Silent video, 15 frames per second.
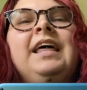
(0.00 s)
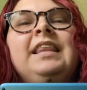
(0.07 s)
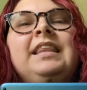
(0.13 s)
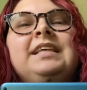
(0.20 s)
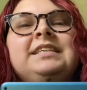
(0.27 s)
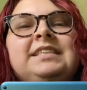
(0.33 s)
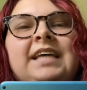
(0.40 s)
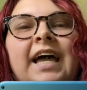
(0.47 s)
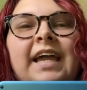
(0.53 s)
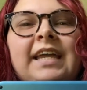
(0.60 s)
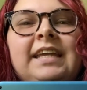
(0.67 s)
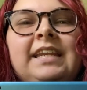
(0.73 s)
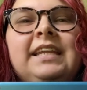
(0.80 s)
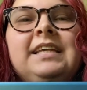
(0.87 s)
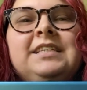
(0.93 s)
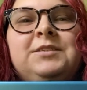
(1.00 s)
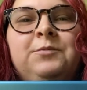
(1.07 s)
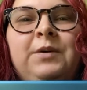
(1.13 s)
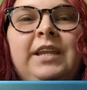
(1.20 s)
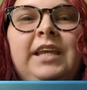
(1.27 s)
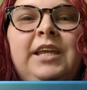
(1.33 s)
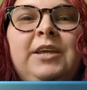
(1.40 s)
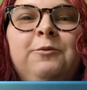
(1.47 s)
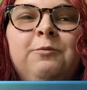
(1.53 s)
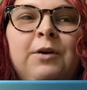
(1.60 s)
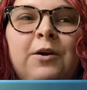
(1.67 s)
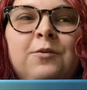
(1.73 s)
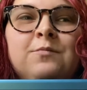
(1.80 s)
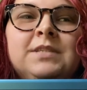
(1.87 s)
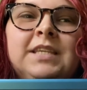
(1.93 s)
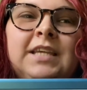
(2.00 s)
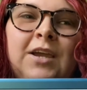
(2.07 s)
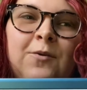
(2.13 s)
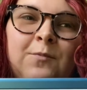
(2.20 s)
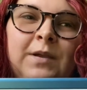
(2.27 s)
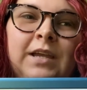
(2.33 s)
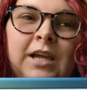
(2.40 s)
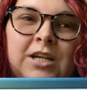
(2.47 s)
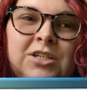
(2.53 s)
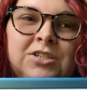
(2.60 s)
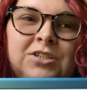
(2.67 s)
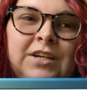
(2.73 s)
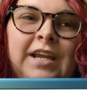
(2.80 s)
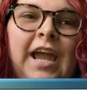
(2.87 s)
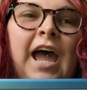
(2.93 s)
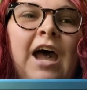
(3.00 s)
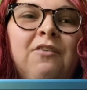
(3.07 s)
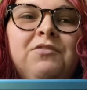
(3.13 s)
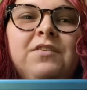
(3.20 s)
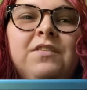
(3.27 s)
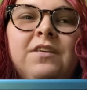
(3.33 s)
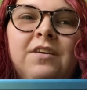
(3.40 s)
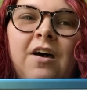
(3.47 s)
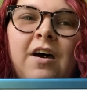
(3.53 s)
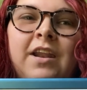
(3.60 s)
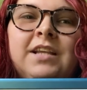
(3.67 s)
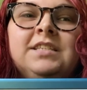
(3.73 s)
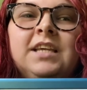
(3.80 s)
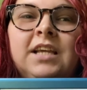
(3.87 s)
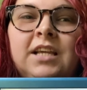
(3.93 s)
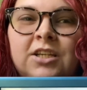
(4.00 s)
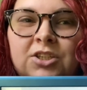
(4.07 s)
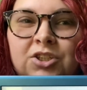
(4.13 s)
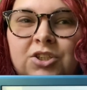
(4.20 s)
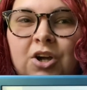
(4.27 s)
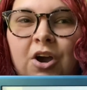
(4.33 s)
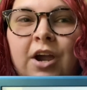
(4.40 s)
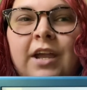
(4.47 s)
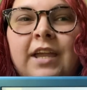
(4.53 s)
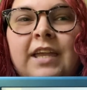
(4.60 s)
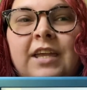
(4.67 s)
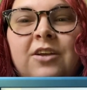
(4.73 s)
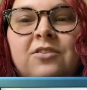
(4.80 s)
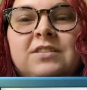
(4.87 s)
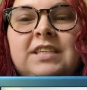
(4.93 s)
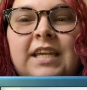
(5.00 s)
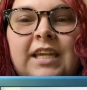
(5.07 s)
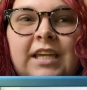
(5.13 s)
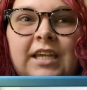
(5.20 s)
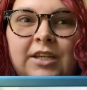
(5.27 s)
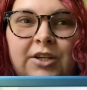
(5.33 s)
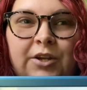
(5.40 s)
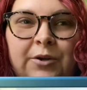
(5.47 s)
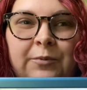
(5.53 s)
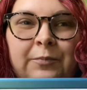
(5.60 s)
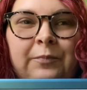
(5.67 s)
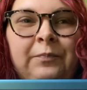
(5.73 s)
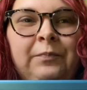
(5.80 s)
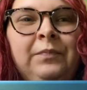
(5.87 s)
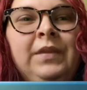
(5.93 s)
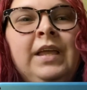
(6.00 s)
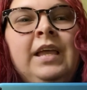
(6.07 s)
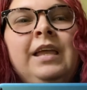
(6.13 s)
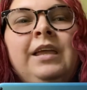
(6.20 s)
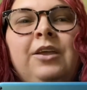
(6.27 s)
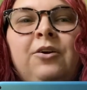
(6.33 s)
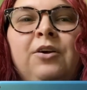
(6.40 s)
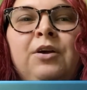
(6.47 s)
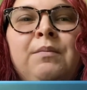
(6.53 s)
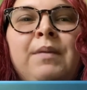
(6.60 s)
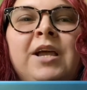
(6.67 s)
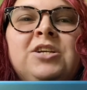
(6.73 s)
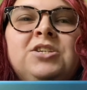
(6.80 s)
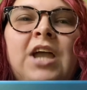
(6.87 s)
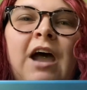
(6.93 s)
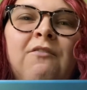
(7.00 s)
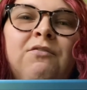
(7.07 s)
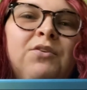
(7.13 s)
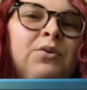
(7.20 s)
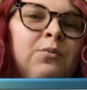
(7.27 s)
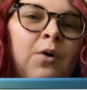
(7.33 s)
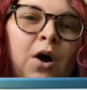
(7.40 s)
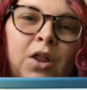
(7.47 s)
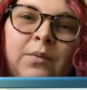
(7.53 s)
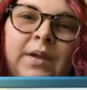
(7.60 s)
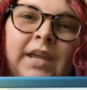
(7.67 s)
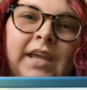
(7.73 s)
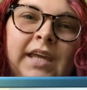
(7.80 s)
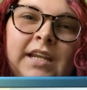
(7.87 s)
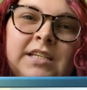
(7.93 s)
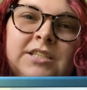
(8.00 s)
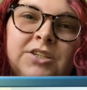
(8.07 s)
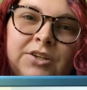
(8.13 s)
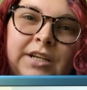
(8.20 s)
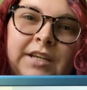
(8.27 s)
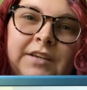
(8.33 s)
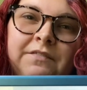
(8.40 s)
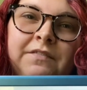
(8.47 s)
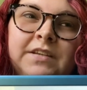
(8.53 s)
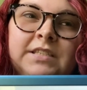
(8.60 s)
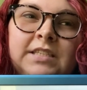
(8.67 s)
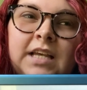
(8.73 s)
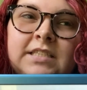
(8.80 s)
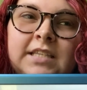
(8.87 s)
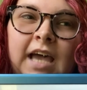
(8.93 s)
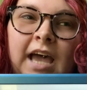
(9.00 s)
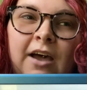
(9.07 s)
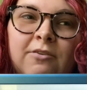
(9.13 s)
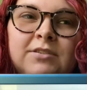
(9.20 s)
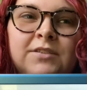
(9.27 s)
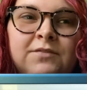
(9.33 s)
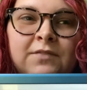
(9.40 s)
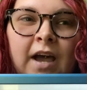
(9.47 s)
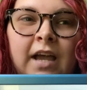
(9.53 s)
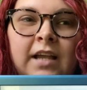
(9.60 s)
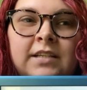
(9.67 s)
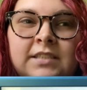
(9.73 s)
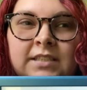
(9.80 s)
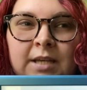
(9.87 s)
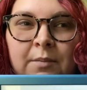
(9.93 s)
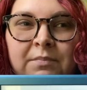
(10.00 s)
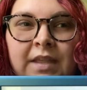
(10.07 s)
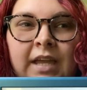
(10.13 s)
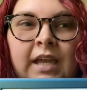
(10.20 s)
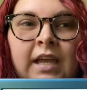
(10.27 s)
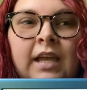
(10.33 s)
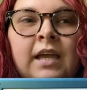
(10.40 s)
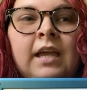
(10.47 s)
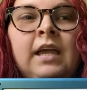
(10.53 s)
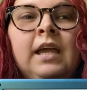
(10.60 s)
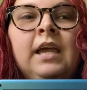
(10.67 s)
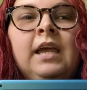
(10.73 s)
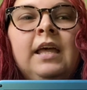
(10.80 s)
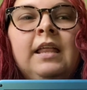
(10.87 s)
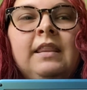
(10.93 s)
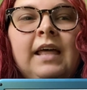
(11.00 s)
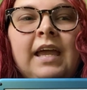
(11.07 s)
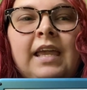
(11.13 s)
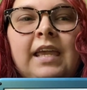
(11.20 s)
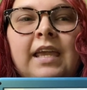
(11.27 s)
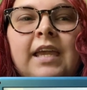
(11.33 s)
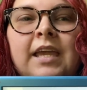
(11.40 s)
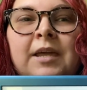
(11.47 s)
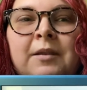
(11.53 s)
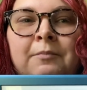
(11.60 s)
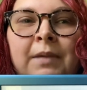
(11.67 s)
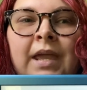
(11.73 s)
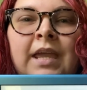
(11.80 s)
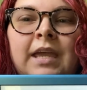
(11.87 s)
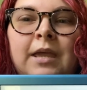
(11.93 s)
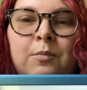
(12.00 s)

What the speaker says: The second is when he roams the open country after the goddess Ishtar kills Enkidu. Gilgamesh, after wallowing in his grief, sets out to find something that can make